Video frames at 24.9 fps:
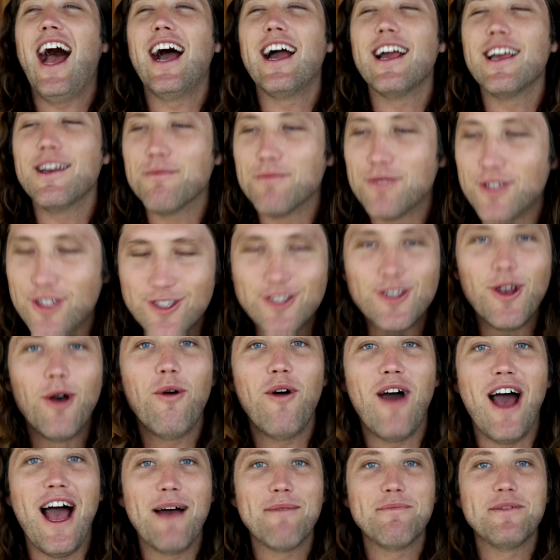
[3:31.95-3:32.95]
I am
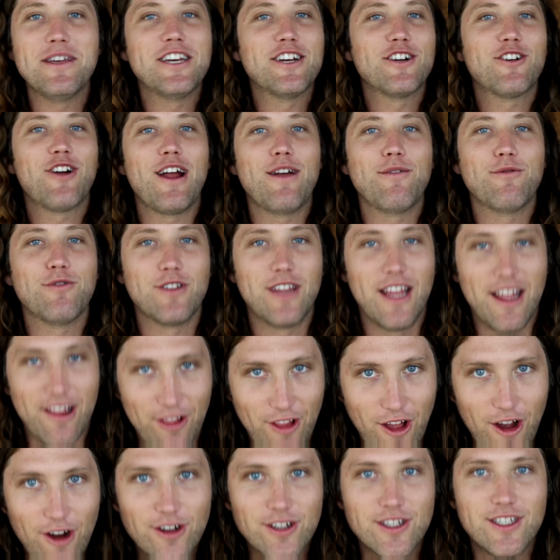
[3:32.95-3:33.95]
so happy and grateful
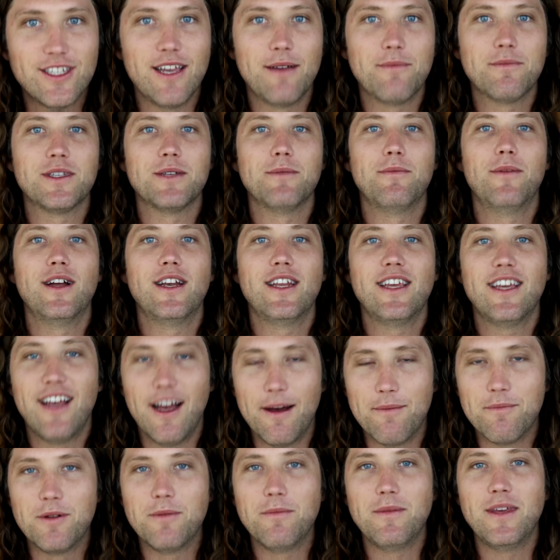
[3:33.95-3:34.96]
that large sums of money
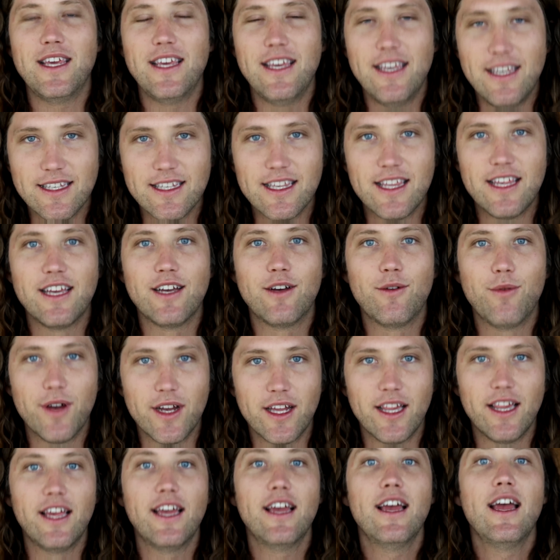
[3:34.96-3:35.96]
come to me easily and
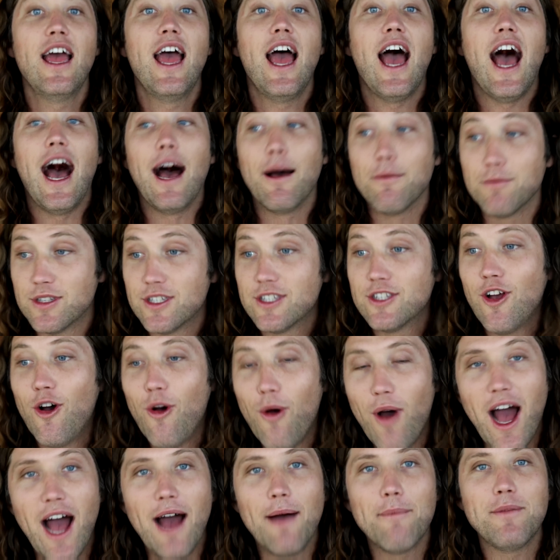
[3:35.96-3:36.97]
quickly. I'm
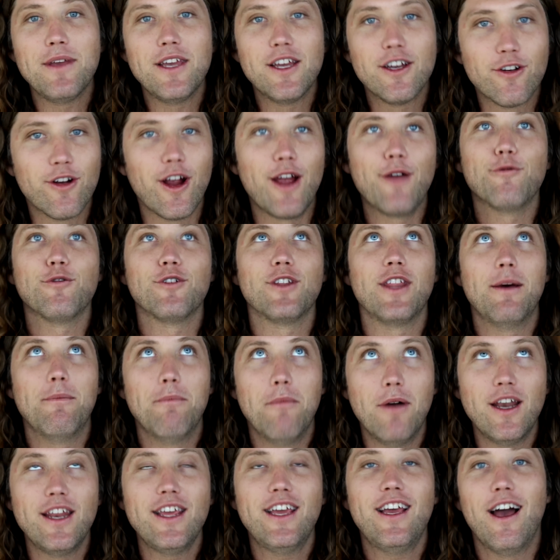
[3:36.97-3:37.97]
so happy and grateful that
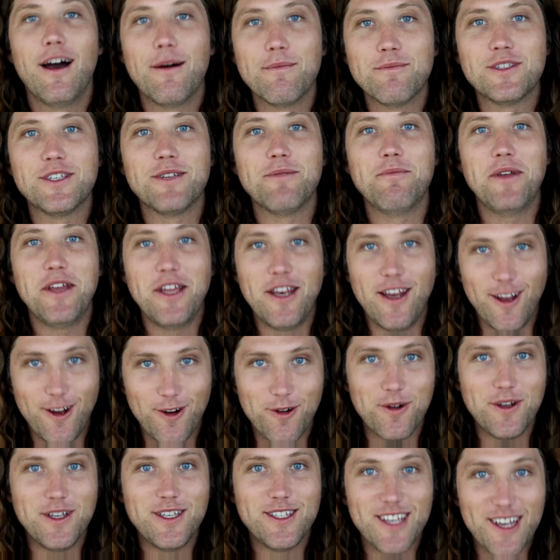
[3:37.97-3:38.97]
money comes to me in
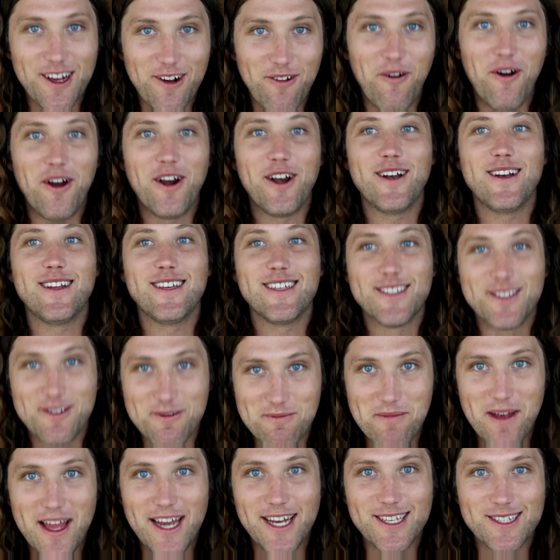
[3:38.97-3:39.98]
increasing quantities
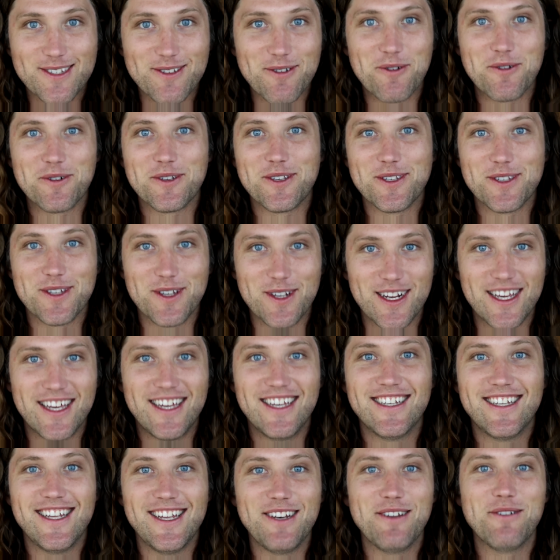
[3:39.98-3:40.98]
through many sources on a
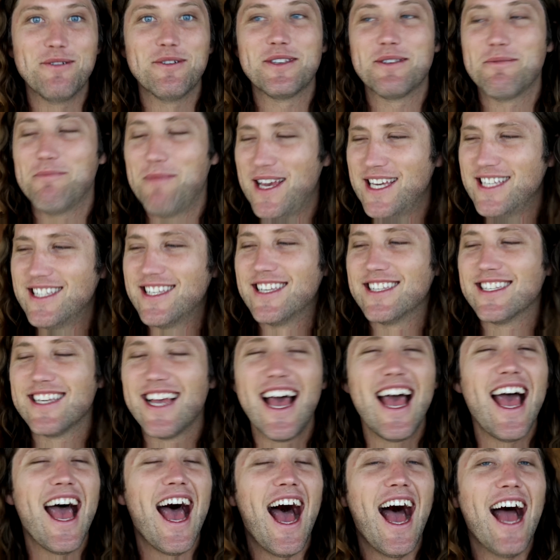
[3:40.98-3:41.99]
continuous basis.
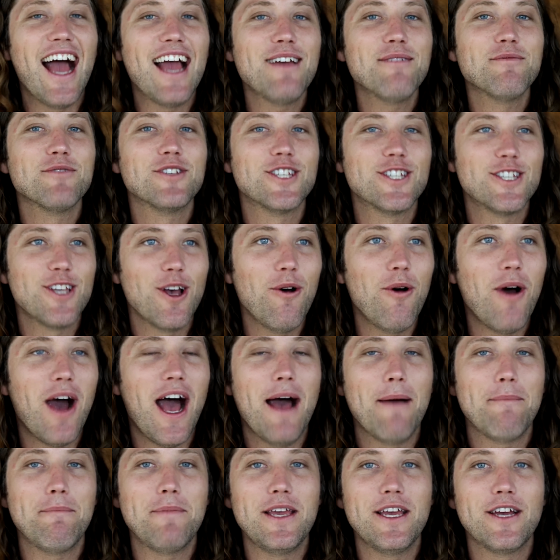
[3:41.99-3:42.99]
I am so
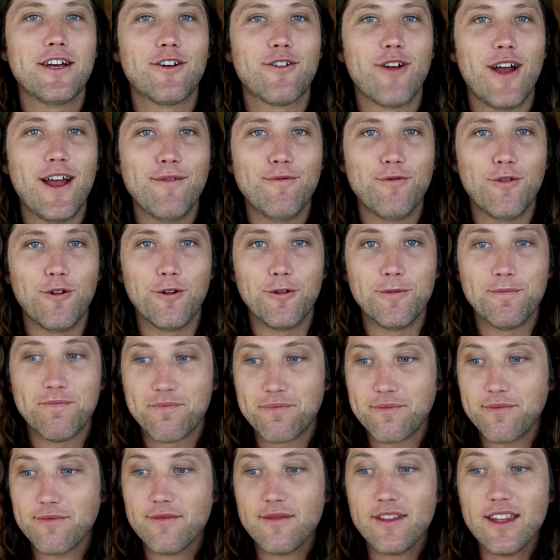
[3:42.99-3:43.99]
happy and
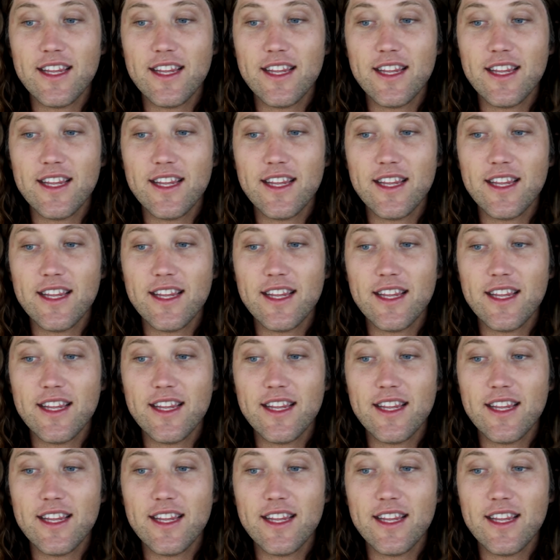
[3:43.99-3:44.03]
grateful